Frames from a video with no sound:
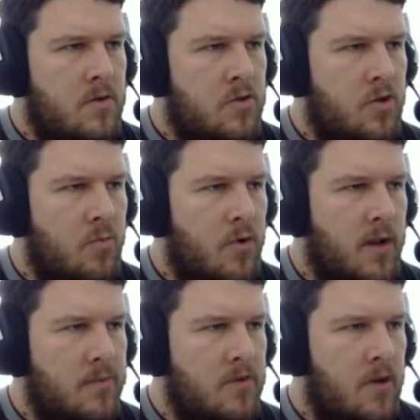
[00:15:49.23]
2 more
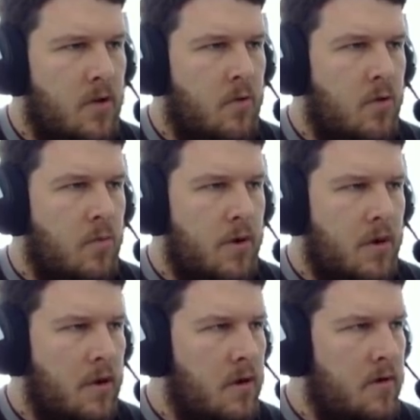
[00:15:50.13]
laps to go, or
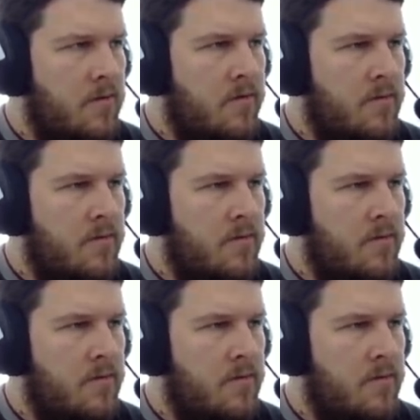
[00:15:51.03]
1.5.